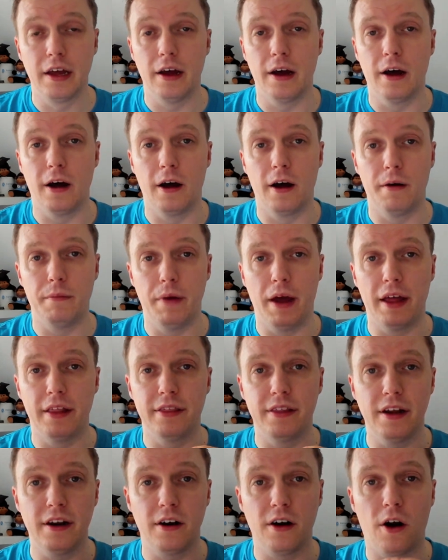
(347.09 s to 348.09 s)
Um, and
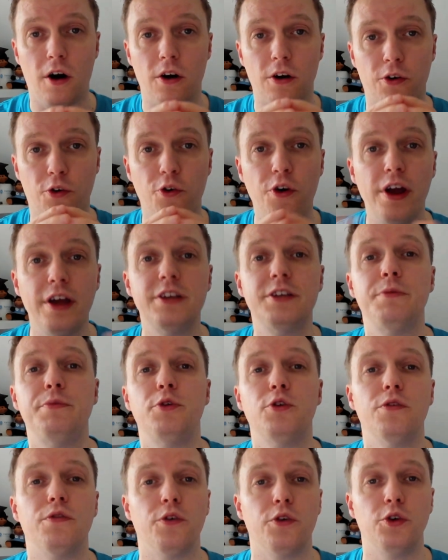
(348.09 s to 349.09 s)
there are crazy
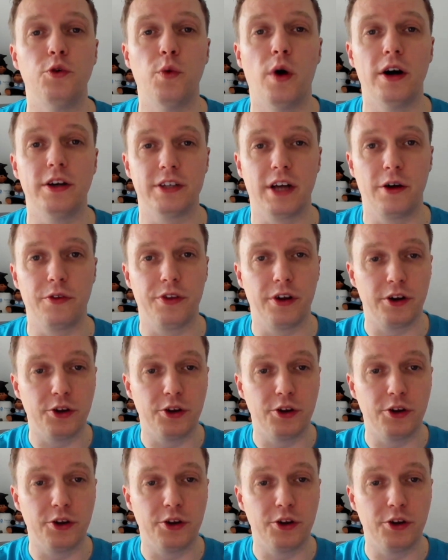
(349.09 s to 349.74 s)
beautiful UIs out there.